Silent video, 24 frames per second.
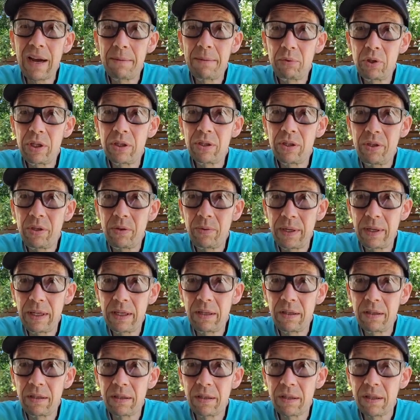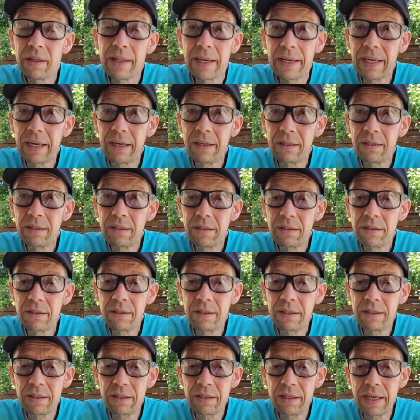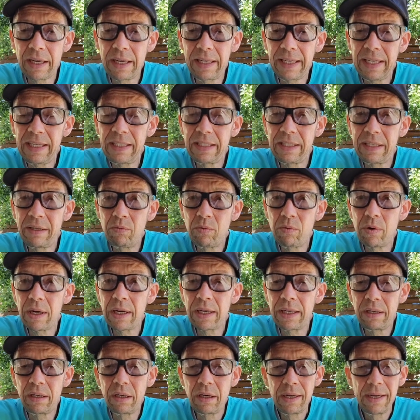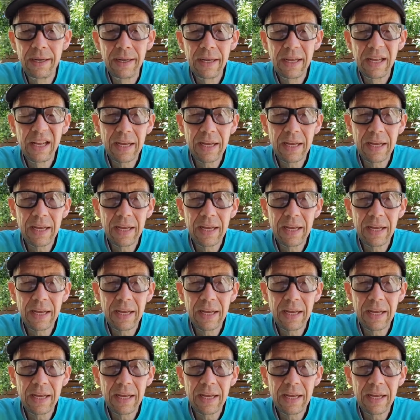I'm just doing like an easy run,